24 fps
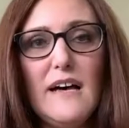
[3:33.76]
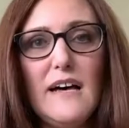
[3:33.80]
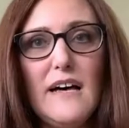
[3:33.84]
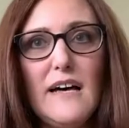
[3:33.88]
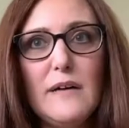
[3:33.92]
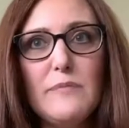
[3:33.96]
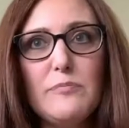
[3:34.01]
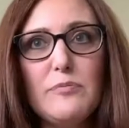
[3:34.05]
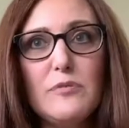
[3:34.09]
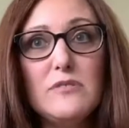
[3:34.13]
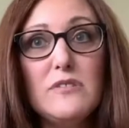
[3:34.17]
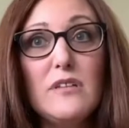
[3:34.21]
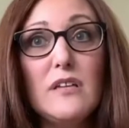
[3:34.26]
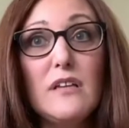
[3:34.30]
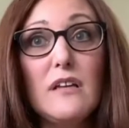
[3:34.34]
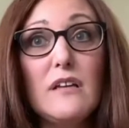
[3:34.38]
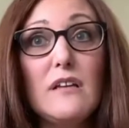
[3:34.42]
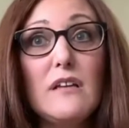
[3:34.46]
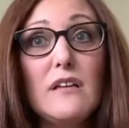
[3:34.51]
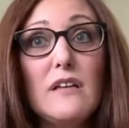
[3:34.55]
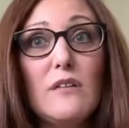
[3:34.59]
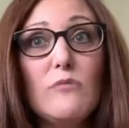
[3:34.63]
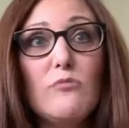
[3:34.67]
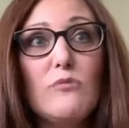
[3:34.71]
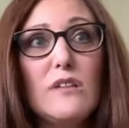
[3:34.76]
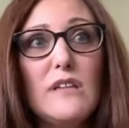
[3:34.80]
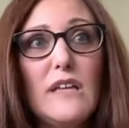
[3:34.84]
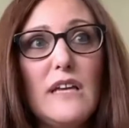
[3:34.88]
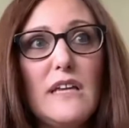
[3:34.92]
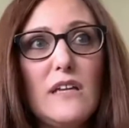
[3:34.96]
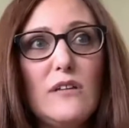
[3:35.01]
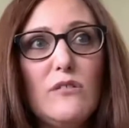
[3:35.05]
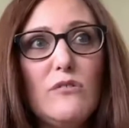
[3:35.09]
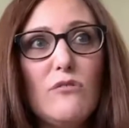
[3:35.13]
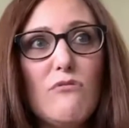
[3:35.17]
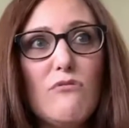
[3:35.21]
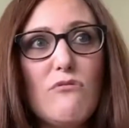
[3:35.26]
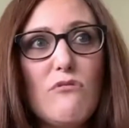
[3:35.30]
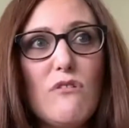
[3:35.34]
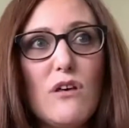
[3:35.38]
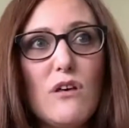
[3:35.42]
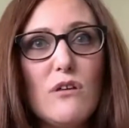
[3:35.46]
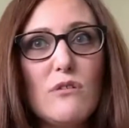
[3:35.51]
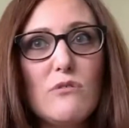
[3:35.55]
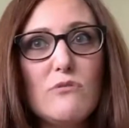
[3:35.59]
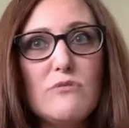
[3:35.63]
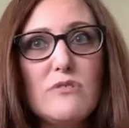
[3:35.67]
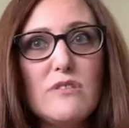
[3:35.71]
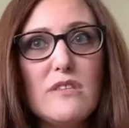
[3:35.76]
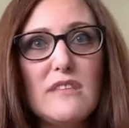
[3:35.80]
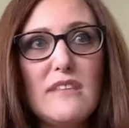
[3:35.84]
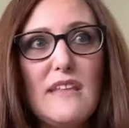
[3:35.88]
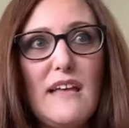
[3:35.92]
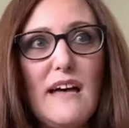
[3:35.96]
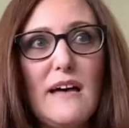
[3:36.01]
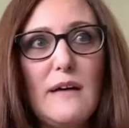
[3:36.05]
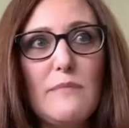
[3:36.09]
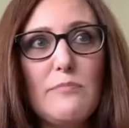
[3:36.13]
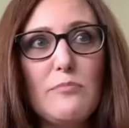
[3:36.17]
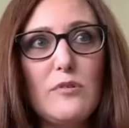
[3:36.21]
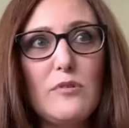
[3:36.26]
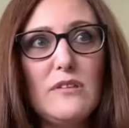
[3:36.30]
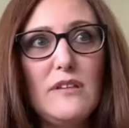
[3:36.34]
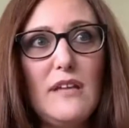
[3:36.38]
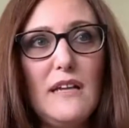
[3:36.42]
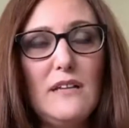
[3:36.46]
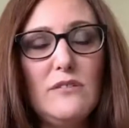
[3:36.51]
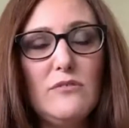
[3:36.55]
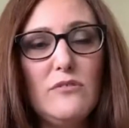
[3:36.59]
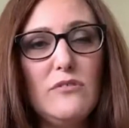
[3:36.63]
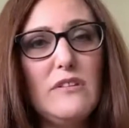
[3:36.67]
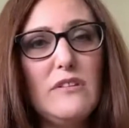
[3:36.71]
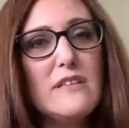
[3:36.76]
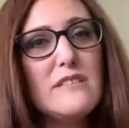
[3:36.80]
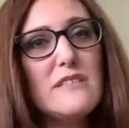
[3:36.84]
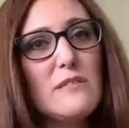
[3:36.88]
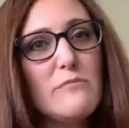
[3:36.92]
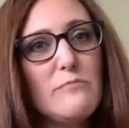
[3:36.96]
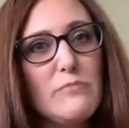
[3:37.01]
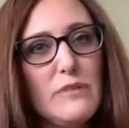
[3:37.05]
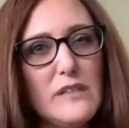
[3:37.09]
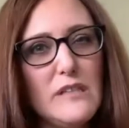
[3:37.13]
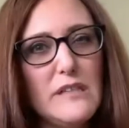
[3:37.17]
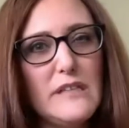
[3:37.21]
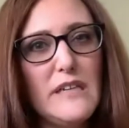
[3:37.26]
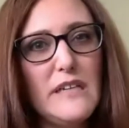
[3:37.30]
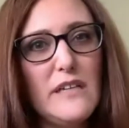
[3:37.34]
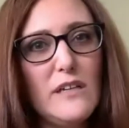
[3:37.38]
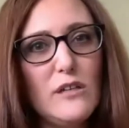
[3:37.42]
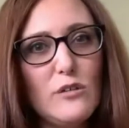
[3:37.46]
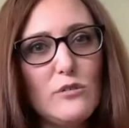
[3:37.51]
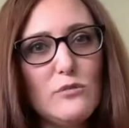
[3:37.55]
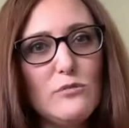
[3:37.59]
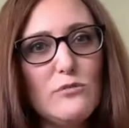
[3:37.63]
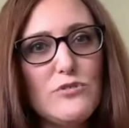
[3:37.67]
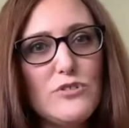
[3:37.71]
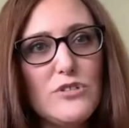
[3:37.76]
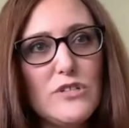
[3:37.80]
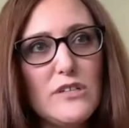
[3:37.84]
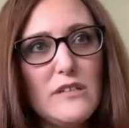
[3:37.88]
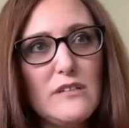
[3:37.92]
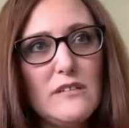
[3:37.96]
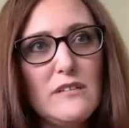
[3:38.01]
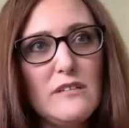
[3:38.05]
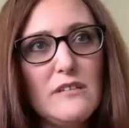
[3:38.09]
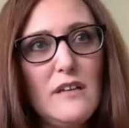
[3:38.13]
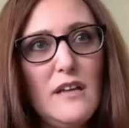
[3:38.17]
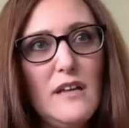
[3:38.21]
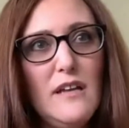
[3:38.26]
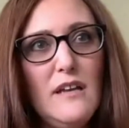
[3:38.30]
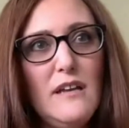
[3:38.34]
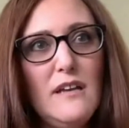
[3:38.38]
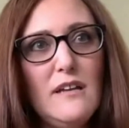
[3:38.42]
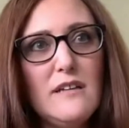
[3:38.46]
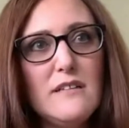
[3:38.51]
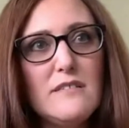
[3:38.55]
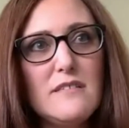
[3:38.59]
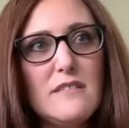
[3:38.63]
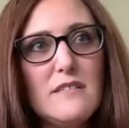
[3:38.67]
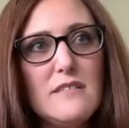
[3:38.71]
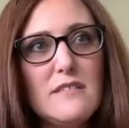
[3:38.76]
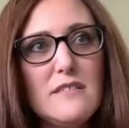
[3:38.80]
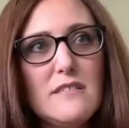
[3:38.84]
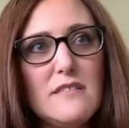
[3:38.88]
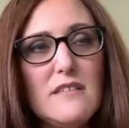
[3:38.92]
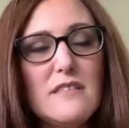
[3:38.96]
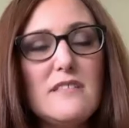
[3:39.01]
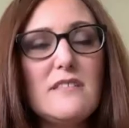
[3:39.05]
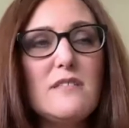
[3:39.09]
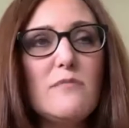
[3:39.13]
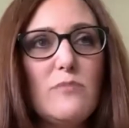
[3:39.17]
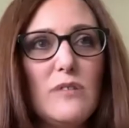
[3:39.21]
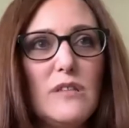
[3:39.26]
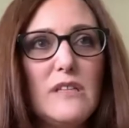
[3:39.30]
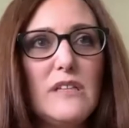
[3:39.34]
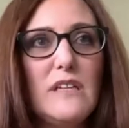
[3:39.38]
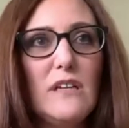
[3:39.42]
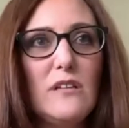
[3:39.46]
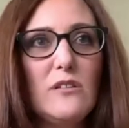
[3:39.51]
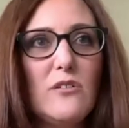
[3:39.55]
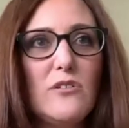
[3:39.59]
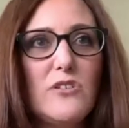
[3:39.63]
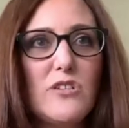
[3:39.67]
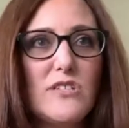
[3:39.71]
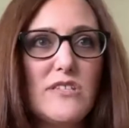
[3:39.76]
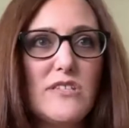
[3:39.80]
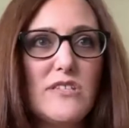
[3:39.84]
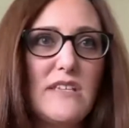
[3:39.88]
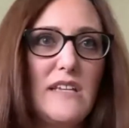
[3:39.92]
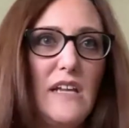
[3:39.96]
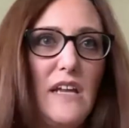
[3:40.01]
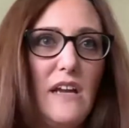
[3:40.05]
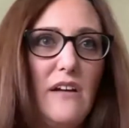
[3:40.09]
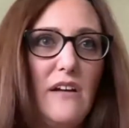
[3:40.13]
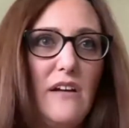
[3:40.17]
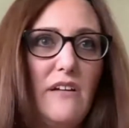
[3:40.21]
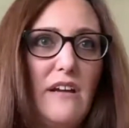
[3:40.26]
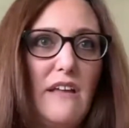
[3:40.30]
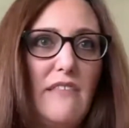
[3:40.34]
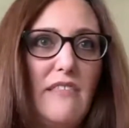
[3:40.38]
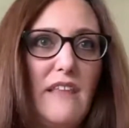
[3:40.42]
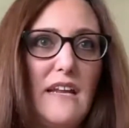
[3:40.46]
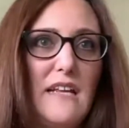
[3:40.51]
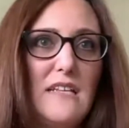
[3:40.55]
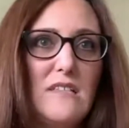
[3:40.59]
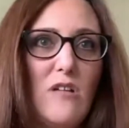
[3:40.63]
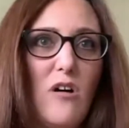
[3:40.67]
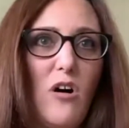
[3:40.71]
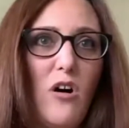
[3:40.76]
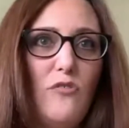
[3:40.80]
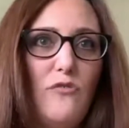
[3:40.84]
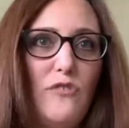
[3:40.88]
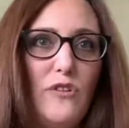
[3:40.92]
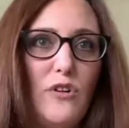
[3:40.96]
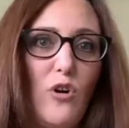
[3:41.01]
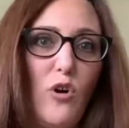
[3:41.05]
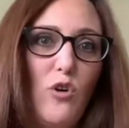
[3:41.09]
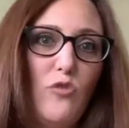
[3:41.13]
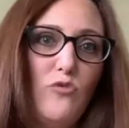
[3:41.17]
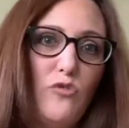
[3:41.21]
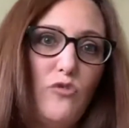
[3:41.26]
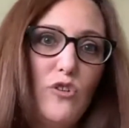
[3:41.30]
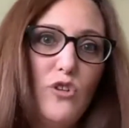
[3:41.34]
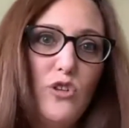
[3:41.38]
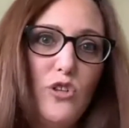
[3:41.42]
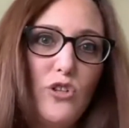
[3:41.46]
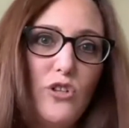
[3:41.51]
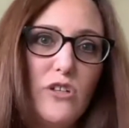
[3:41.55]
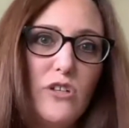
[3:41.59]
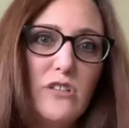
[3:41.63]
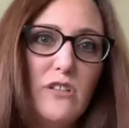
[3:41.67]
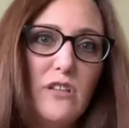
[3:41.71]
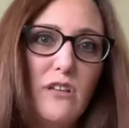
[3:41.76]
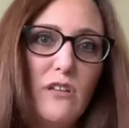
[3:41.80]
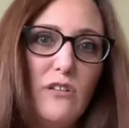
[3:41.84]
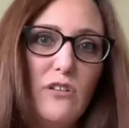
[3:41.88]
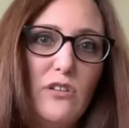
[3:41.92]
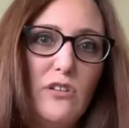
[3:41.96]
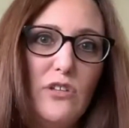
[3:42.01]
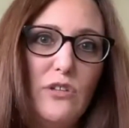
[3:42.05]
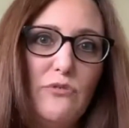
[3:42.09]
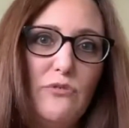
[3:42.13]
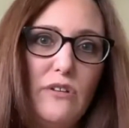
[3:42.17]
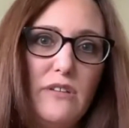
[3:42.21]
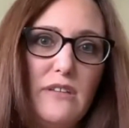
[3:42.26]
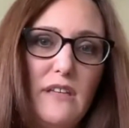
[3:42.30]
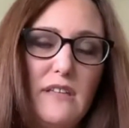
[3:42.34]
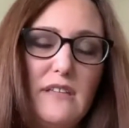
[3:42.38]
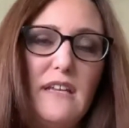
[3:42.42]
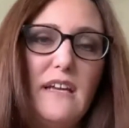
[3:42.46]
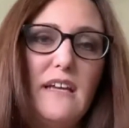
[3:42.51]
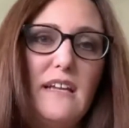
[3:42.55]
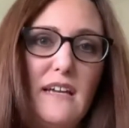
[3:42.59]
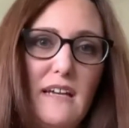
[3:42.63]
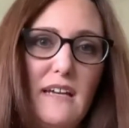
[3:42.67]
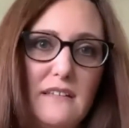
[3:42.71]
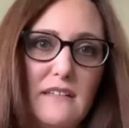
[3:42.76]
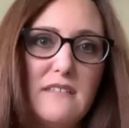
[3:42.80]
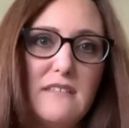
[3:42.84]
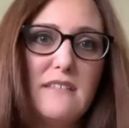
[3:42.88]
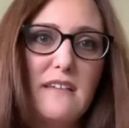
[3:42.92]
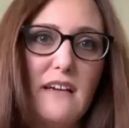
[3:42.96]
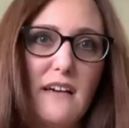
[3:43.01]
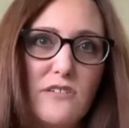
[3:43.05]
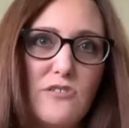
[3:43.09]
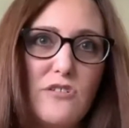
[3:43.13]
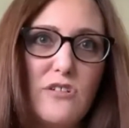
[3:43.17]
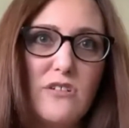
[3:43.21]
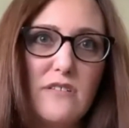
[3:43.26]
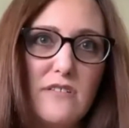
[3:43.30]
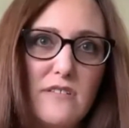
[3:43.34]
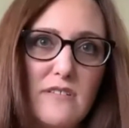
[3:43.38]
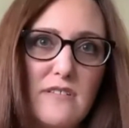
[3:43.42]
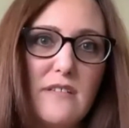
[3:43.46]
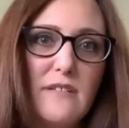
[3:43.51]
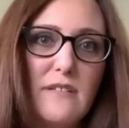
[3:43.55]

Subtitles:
particularly related to those that pertain to disability inclusion, since disability inclusion is an area that is often overlooked during the D&I discussions.